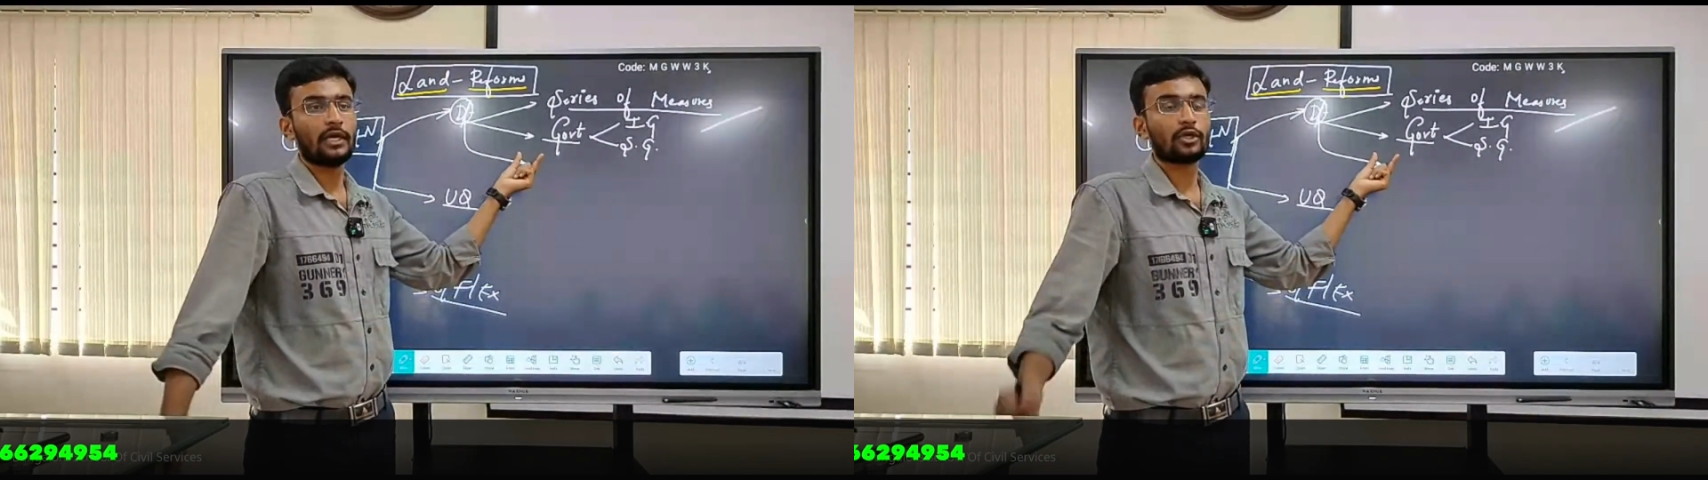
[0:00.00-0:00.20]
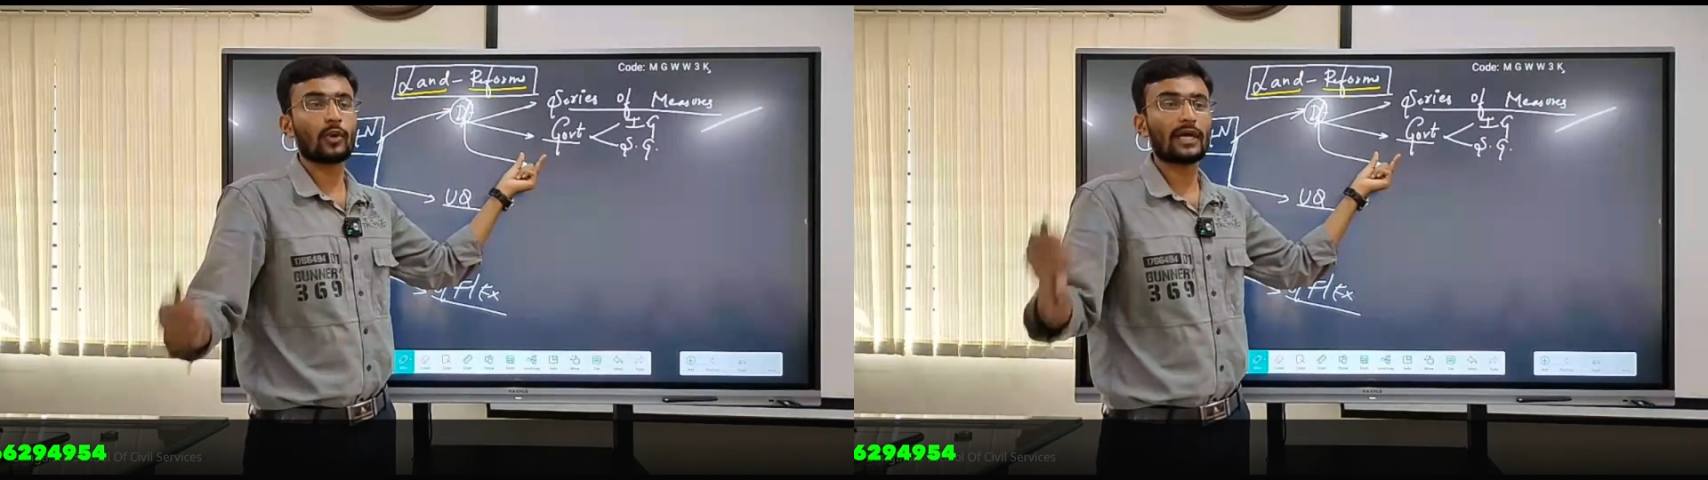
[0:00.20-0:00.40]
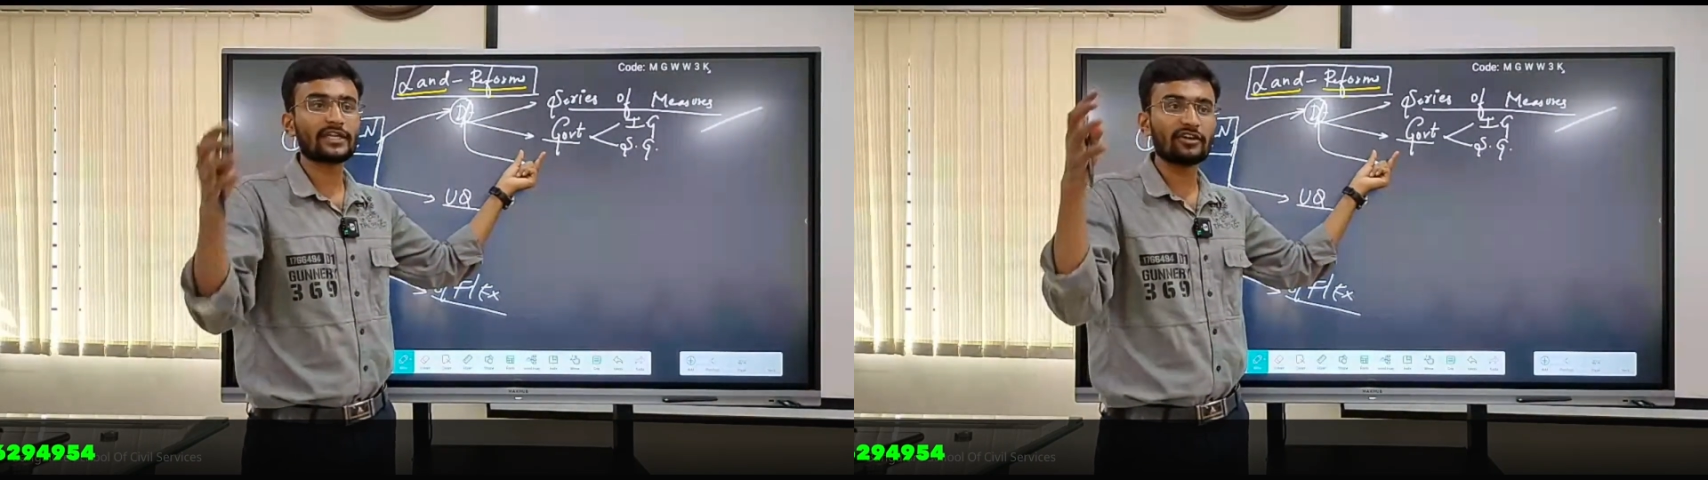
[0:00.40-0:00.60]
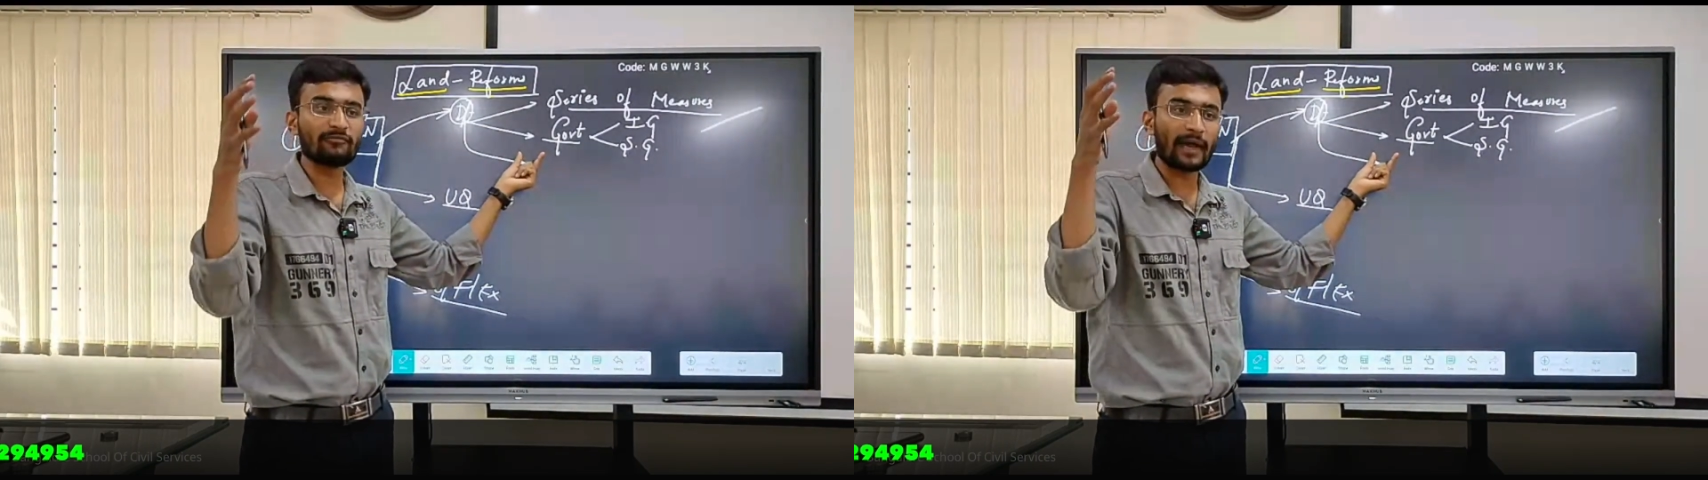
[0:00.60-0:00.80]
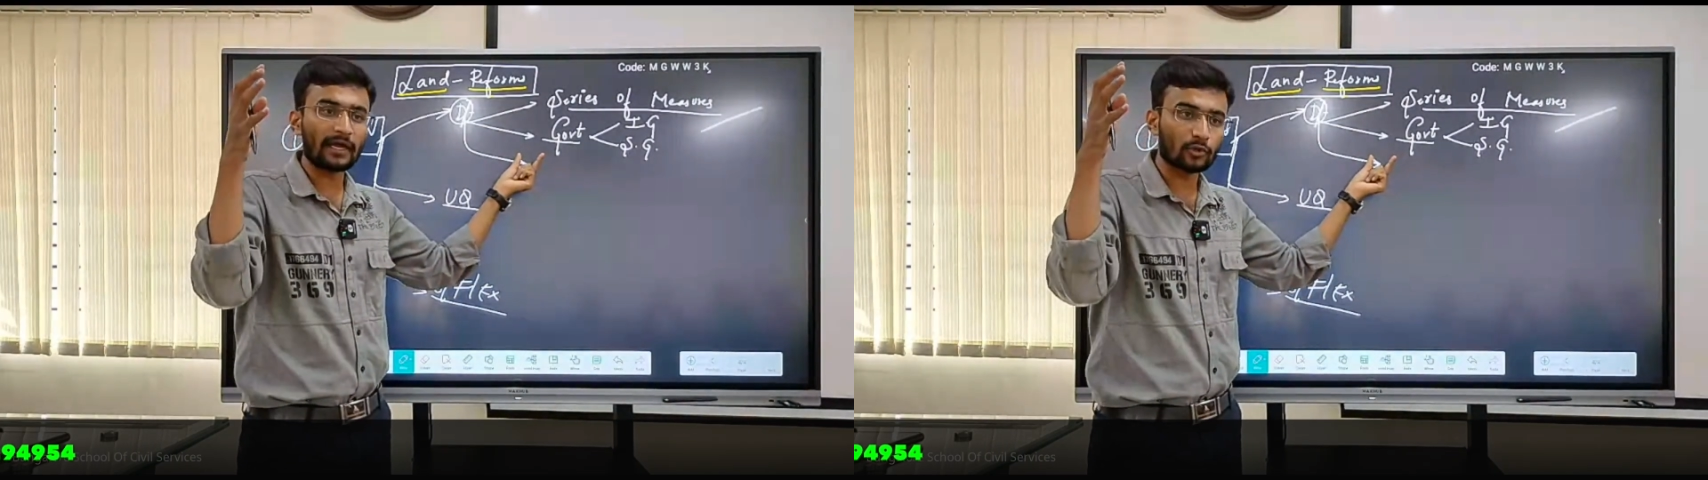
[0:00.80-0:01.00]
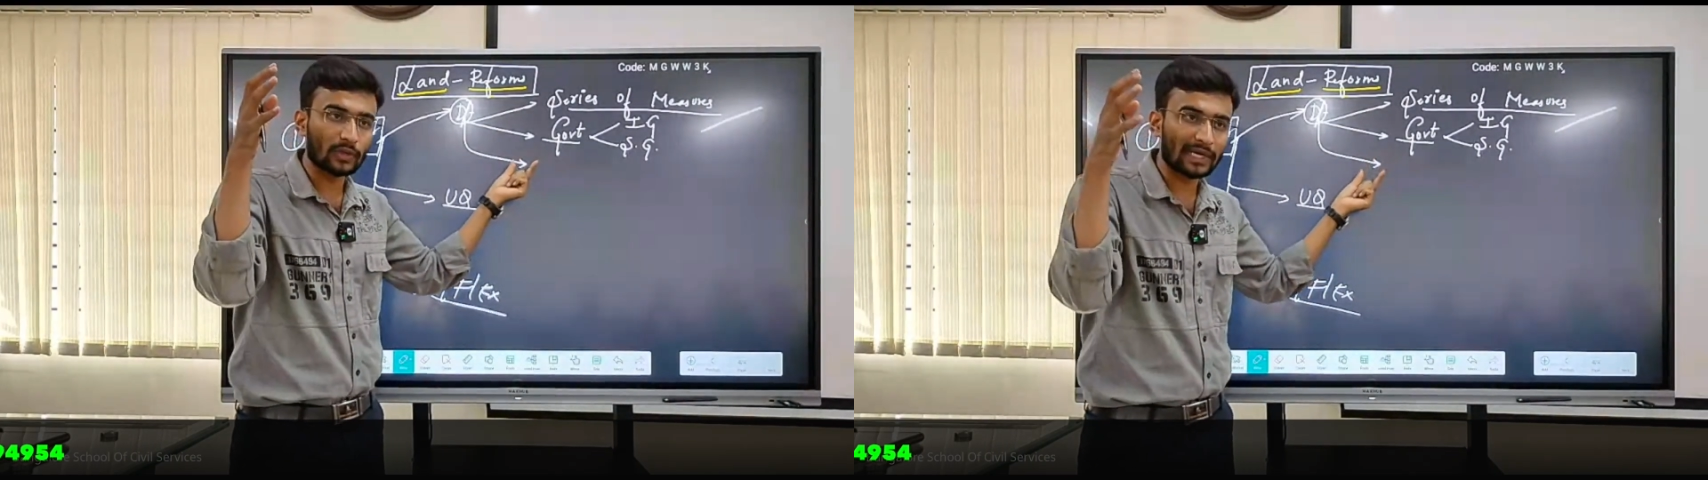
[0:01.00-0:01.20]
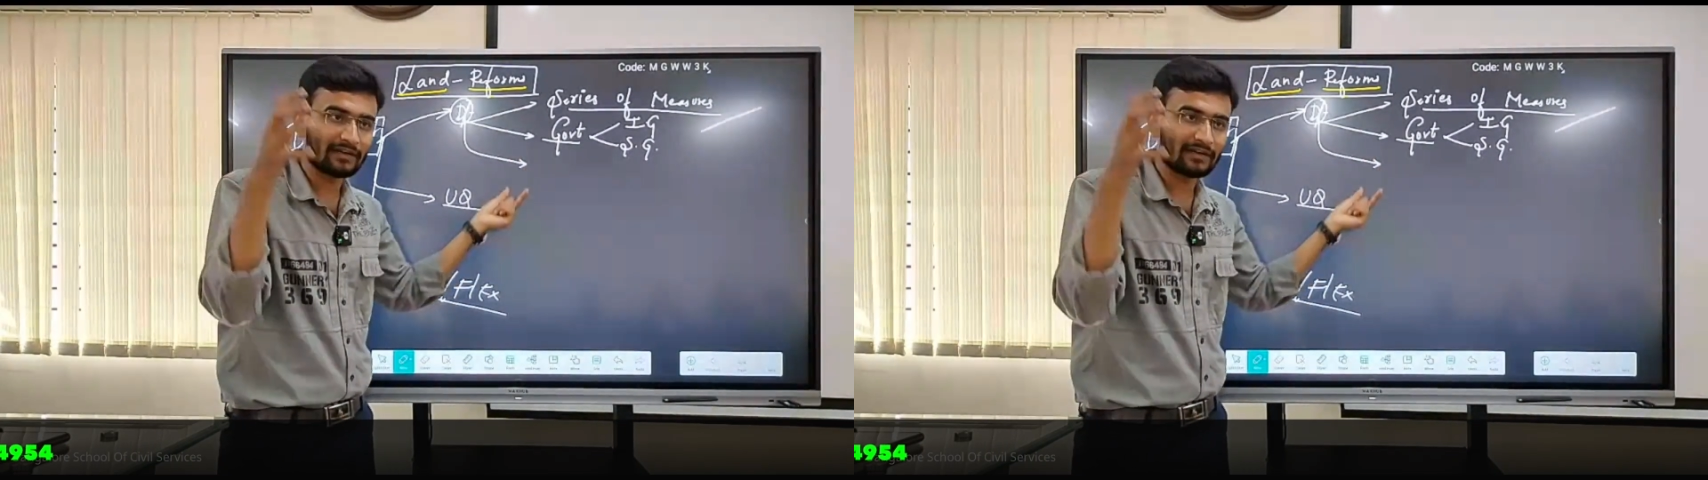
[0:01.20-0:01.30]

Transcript: To achieve my rural